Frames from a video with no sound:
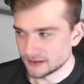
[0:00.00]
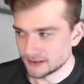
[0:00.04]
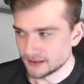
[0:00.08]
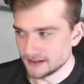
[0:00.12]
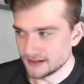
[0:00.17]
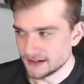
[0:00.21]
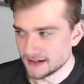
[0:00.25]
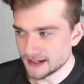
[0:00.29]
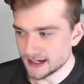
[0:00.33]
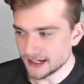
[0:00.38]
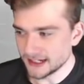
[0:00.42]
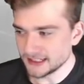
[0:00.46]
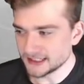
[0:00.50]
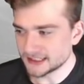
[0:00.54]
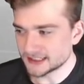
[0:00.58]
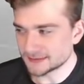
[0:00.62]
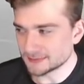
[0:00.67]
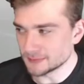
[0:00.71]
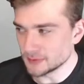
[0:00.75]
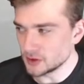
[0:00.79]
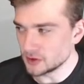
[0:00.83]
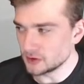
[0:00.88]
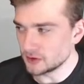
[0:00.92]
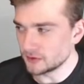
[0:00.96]
Nice
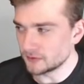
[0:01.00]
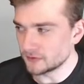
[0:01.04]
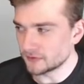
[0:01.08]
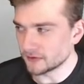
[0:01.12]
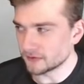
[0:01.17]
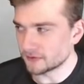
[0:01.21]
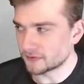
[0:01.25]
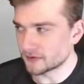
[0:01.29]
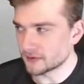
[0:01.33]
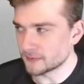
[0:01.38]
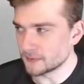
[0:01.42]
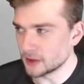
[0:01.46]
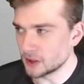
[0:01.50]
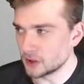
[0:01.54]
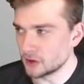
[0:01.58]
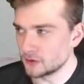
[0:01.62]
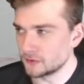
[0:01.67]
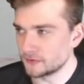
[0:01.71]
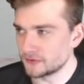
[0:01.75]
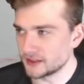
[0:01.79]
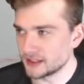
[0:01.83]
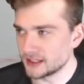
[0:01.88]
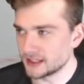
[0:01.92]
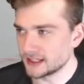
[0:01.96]
move from
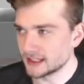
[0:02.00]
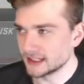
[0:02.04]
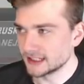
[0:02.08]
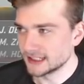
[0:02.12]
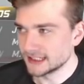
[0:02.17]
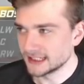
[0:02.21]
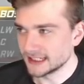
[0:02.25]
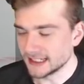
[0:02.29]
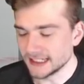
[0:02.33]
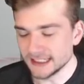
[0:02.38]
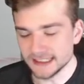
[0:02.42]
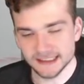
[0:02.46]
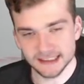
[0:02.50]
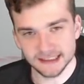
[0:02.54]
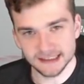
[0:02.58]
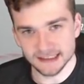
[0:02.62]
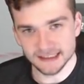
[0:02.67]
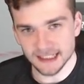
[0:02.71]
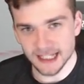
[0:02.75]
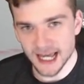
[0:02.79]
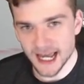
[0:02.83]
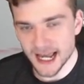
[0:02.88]
Ovi. He still